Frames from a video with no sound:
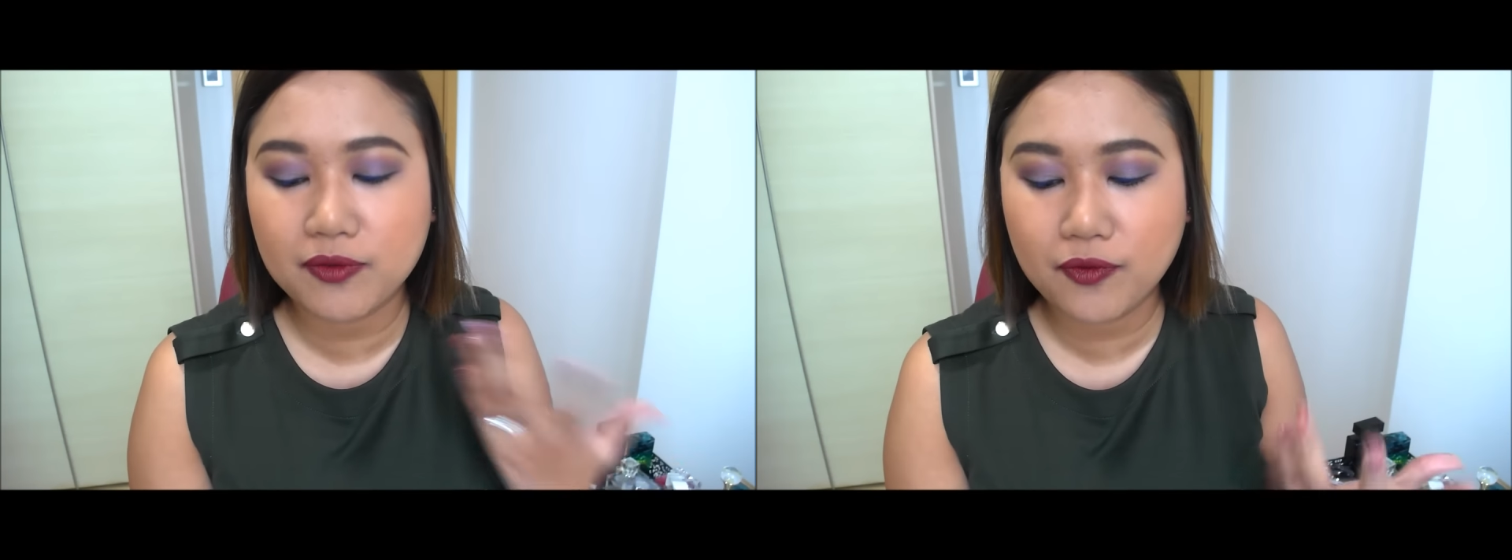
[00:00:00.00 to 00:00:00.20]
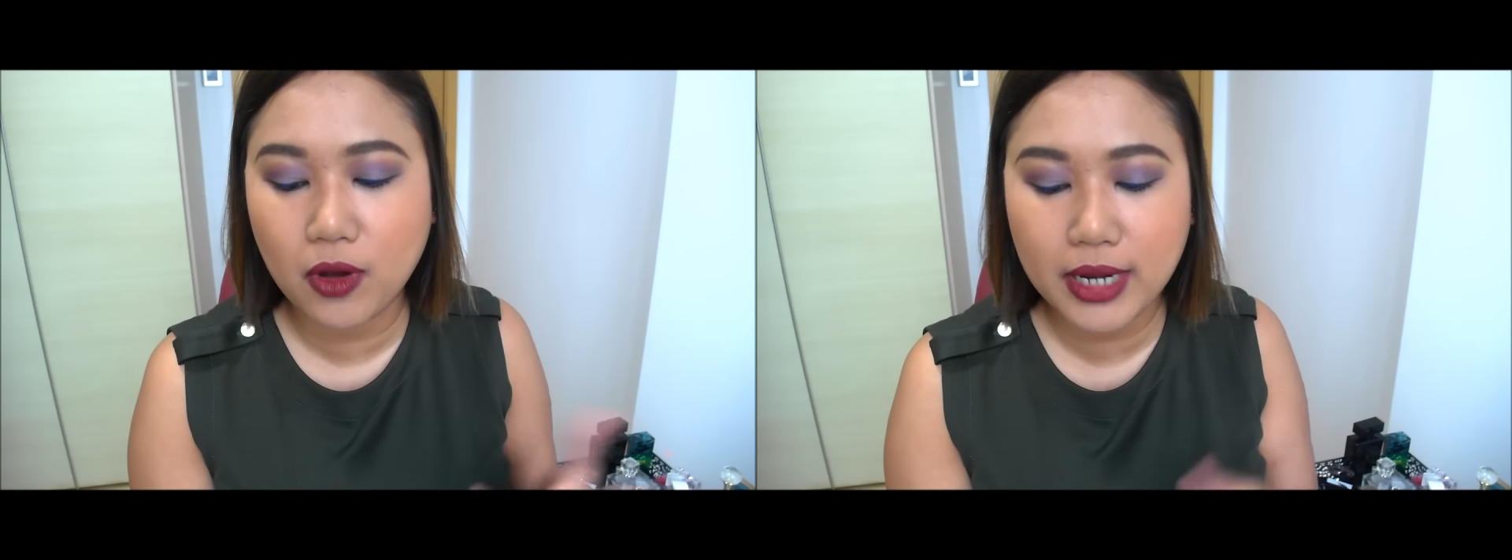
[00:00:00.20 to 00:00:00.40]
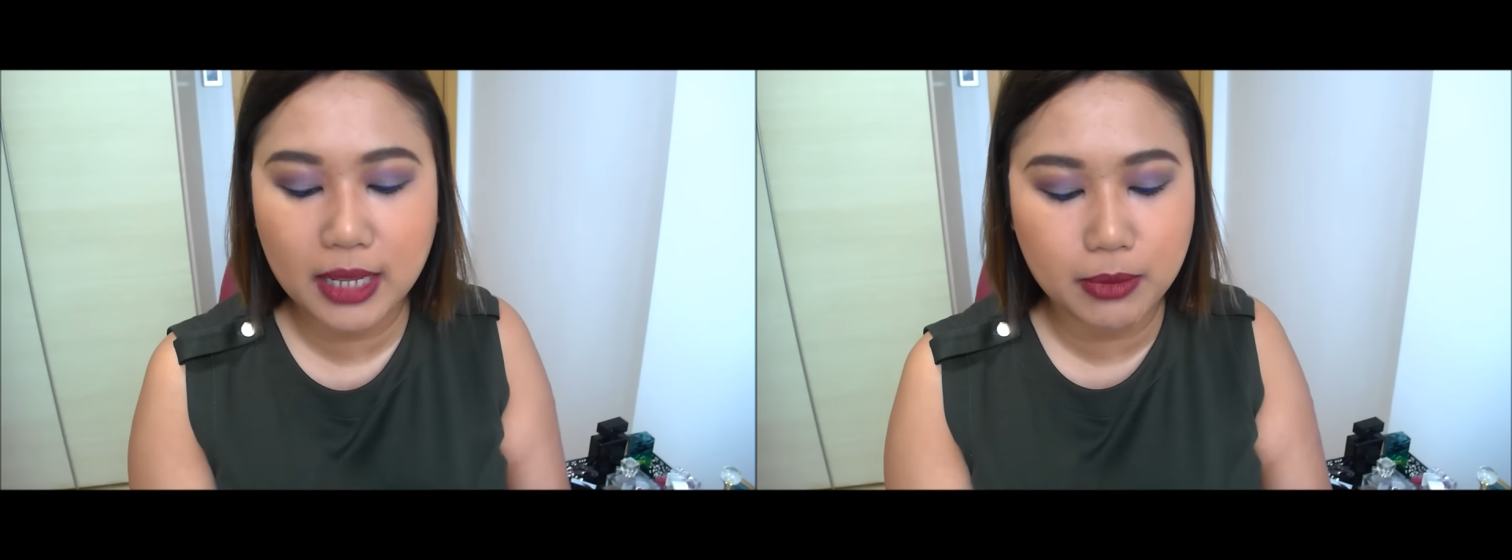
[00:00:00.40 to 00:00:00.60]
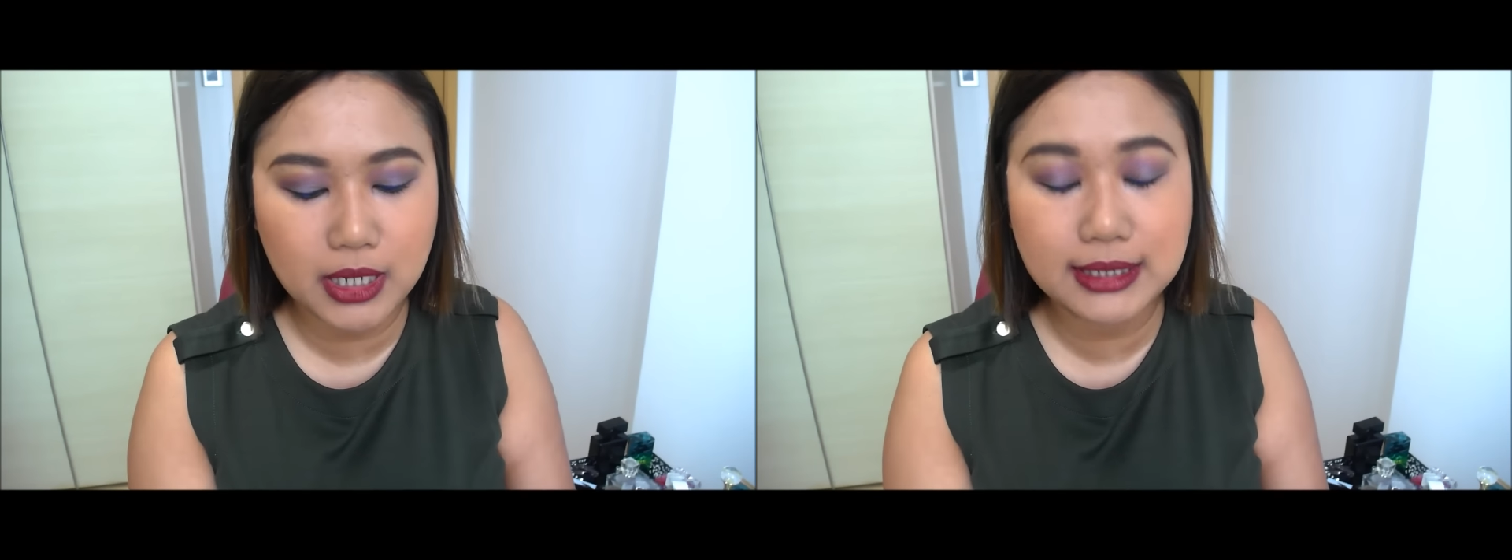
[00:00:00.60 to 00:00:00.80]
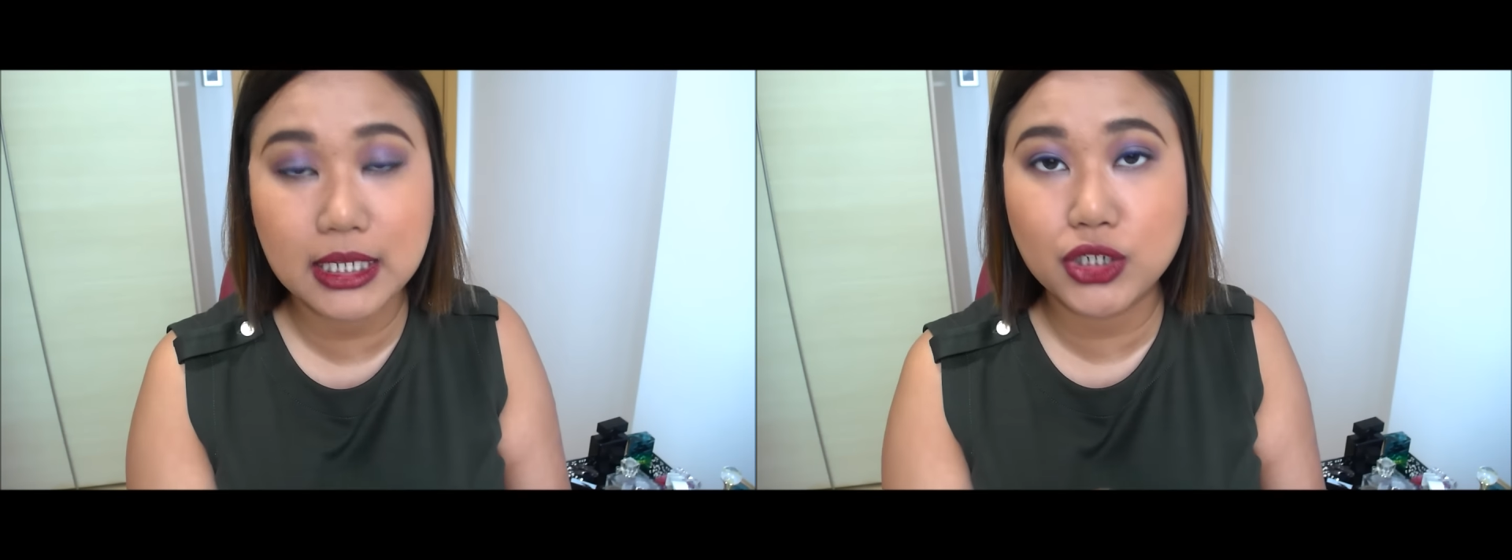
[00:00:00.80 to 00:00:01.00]
before that
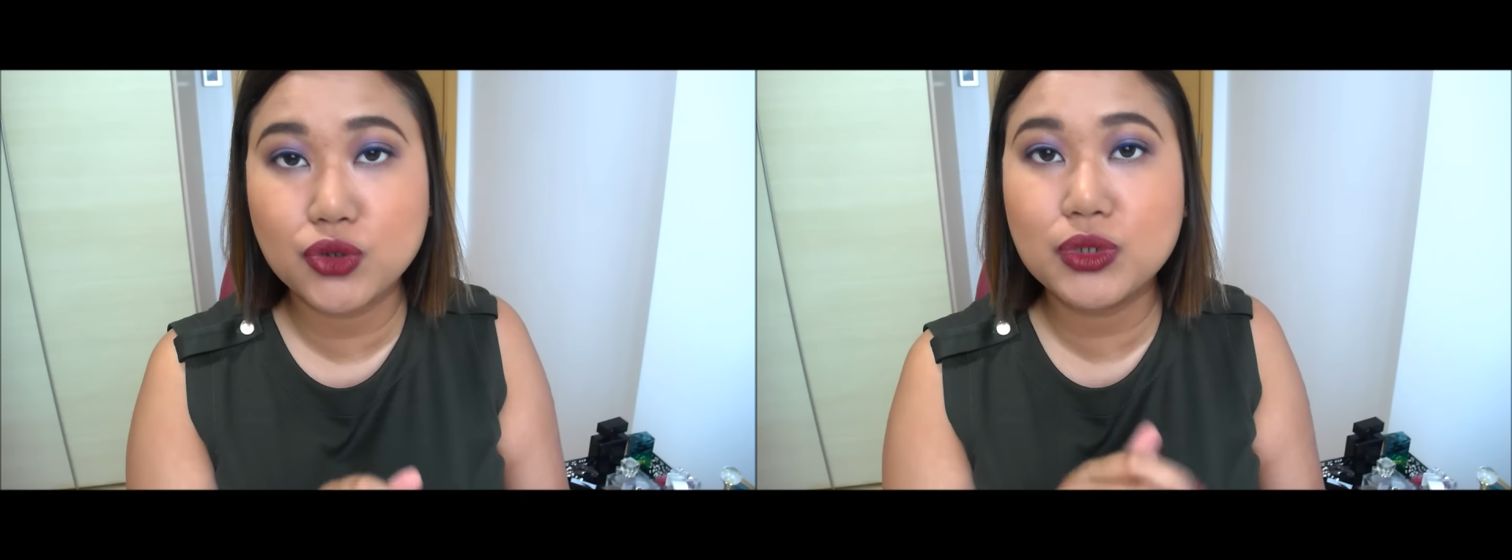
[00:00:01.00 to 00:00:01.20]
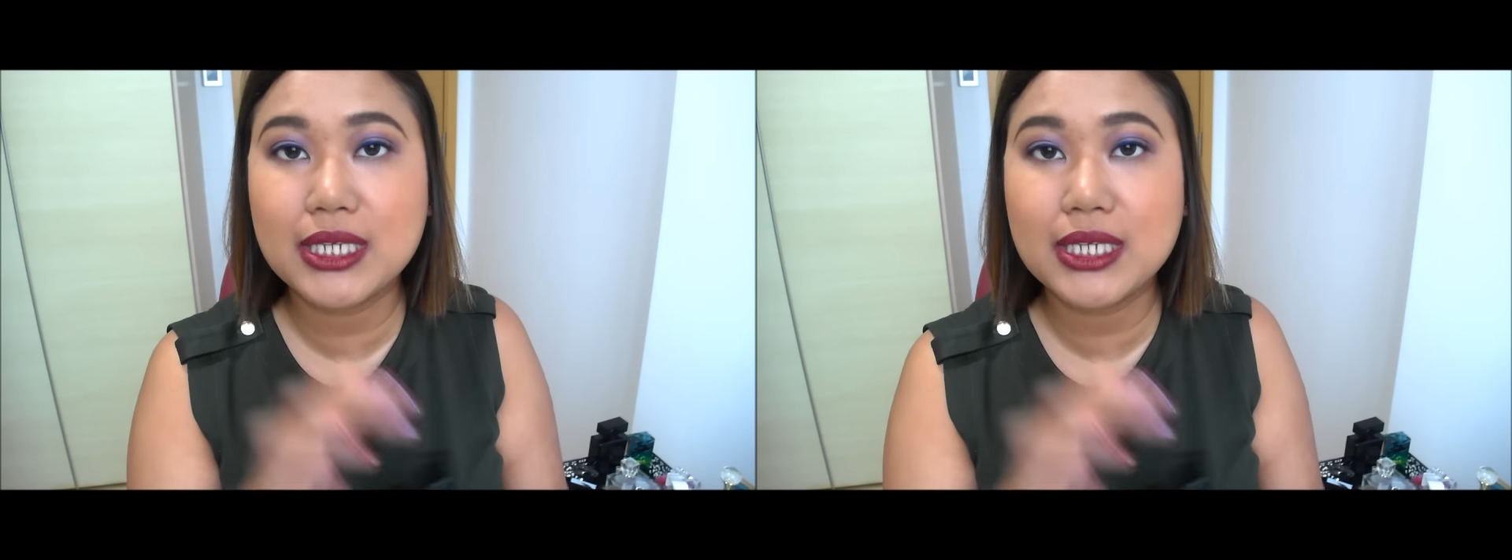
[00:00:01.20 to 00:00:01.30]
because they do